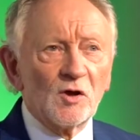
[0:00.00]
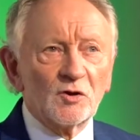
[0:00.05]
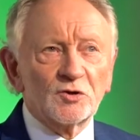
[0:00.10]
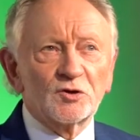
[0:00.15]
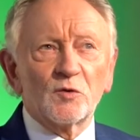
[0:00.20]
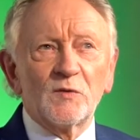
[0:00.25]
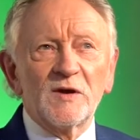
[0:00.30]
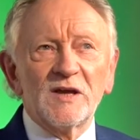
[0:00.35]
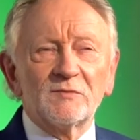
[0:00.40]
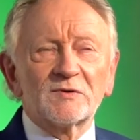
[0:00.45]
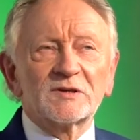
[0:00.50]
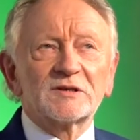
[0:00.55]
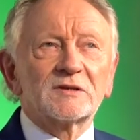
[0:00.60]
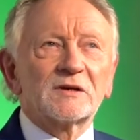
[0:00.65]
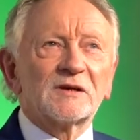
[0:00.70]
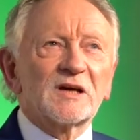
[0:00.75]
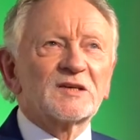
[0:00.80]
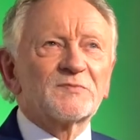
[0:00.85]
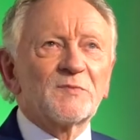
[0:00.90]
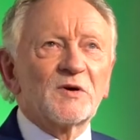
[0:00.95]
So he was
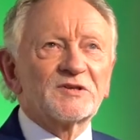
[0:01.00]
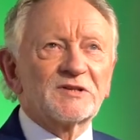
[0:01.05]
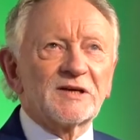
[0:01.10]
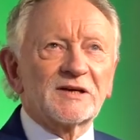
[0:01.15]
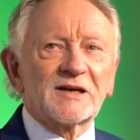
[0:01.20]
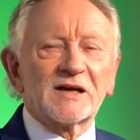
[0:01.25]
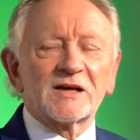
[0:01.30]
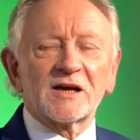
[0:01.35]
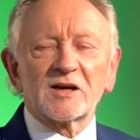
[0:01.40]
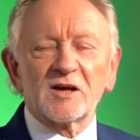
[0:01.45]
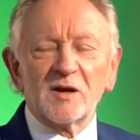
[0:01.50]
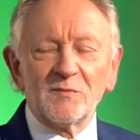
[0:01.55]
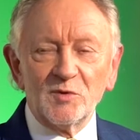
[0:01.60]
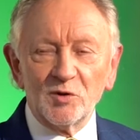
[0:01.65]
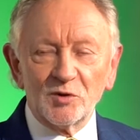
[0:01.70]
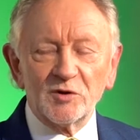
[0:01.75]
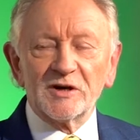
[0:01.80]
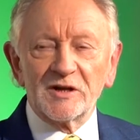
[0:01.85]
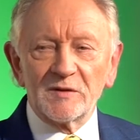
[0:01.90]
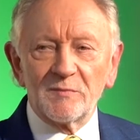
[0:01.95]
as much that kind of
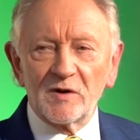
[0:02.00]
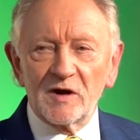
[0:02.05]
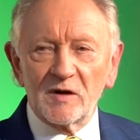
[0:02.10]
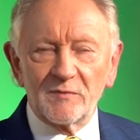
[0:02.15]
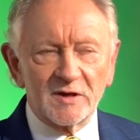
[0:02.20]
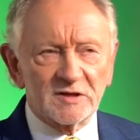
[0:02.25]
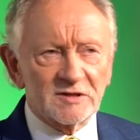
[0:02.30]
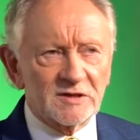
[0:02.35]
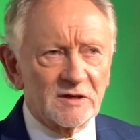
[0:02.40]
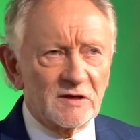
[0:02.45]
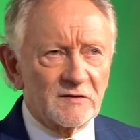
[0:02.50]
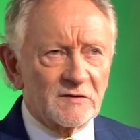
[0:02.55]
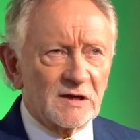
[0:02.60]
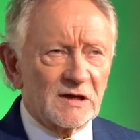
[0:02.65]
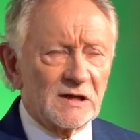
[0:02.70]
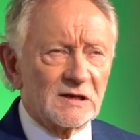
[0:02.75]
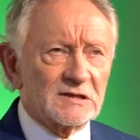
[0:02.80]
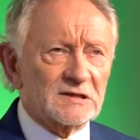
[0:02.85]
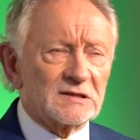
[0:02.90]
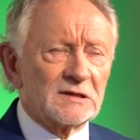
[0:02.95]
community Bobby as anything
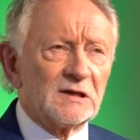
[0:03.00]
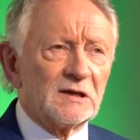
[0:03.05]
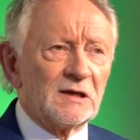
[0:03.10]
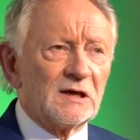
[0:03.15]
else.